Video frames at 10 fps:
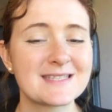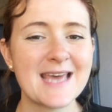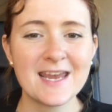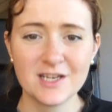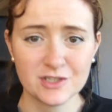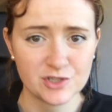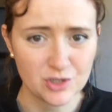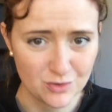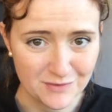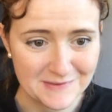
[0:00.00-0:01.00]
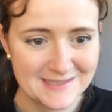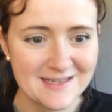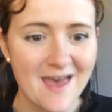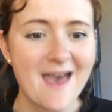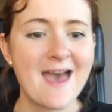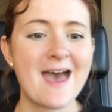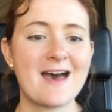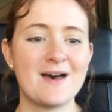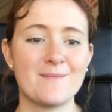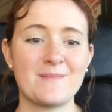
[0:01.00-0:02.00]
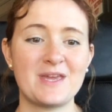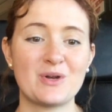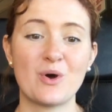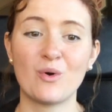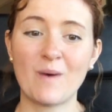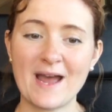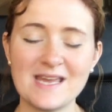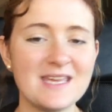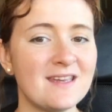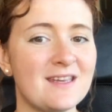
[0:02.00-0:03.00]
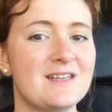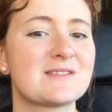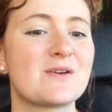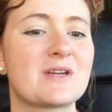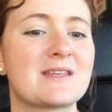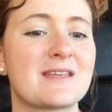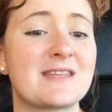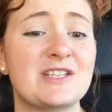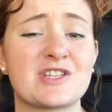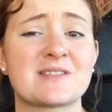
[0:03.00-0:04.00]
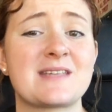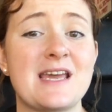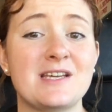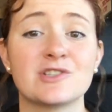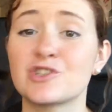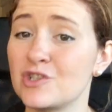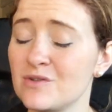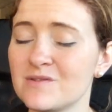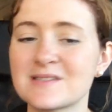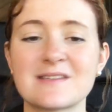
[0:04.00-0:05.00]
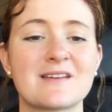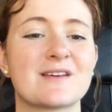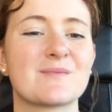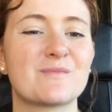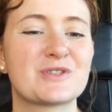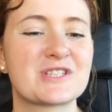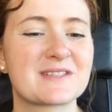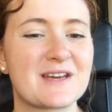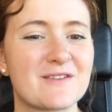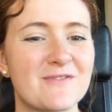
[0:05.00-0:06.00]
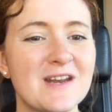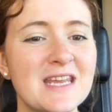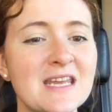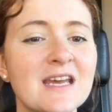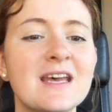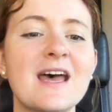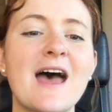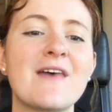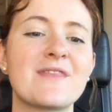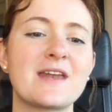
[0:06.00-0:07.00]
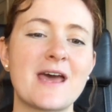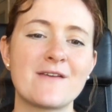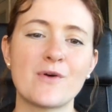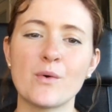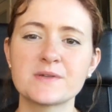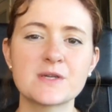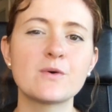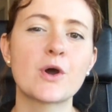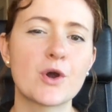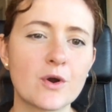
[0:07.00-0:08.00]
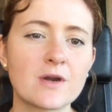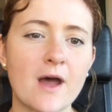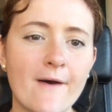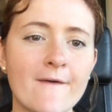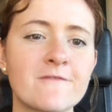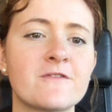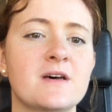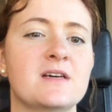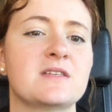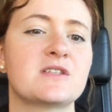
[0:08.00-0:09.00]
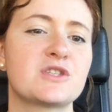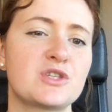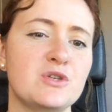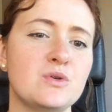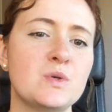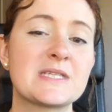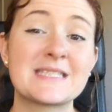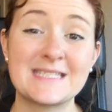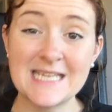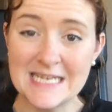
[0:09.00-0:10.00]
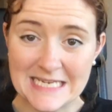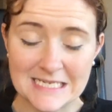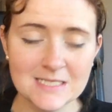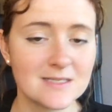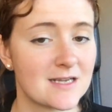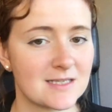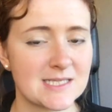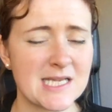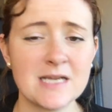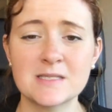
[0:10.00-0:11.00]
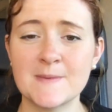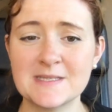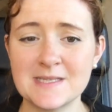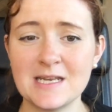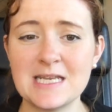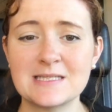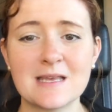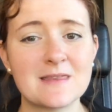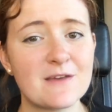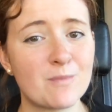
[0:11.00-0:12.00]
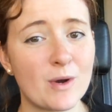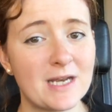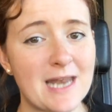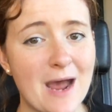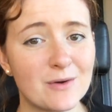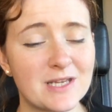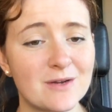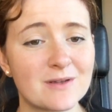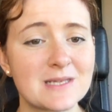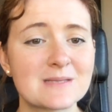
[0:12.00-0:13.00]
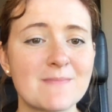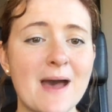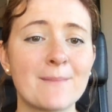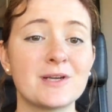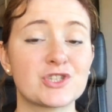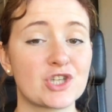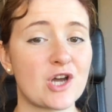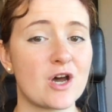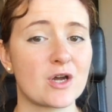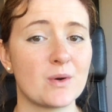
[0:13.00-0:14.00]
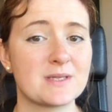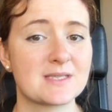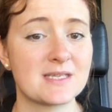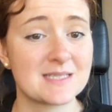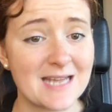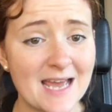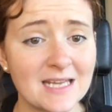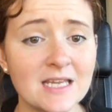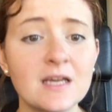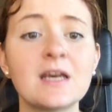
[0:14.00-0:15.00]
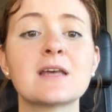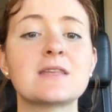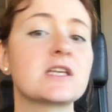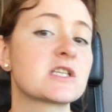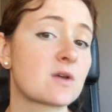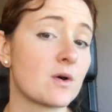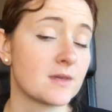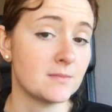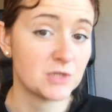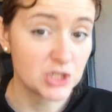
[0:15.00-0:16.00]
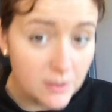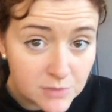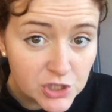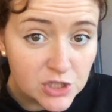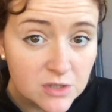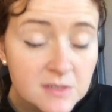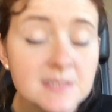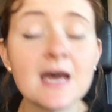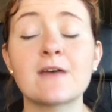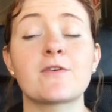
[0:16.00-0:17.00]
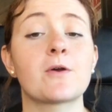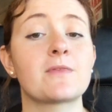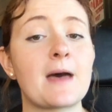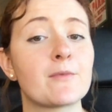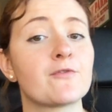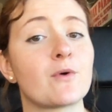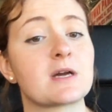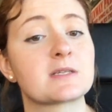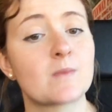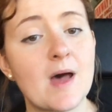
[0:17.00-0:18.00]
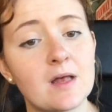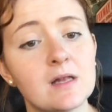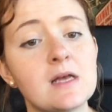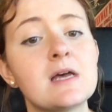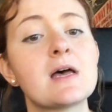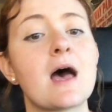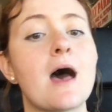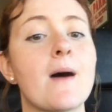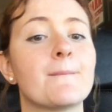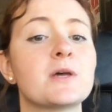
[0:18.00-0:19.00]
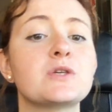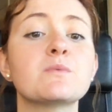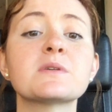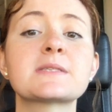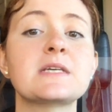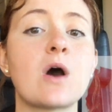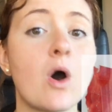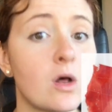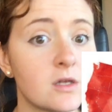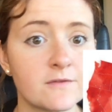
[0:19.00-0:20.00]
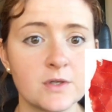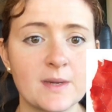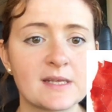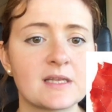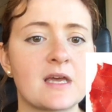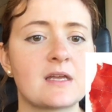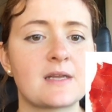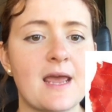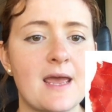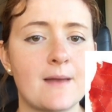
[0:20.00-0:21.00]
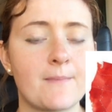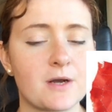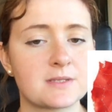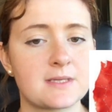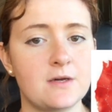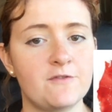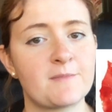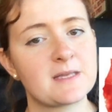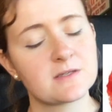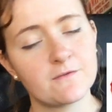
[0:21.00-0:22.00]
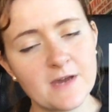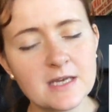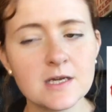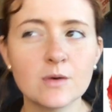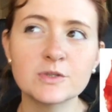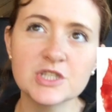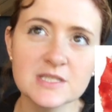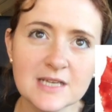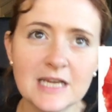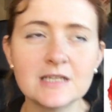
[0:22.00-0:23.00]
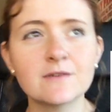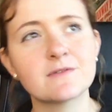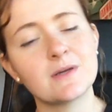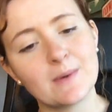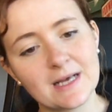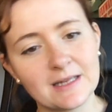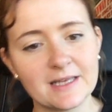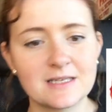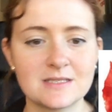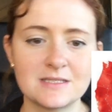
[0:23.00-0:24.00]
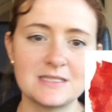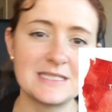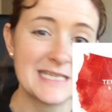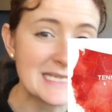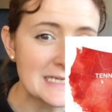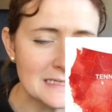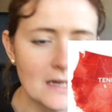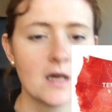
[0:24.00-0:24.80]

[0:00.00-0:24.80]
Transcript: tenna shoes. In Hawaii, it is noted that they just say shoes, which is kind of funny. And then I've also heard of the two cities, not states, but cities that they pointed out here in this map, Chicago and Cincinnati. They just called them gym shoes. I've heard that before as well. But you will see all of New England and parts of Pennsylvania, which is kind of New England-y.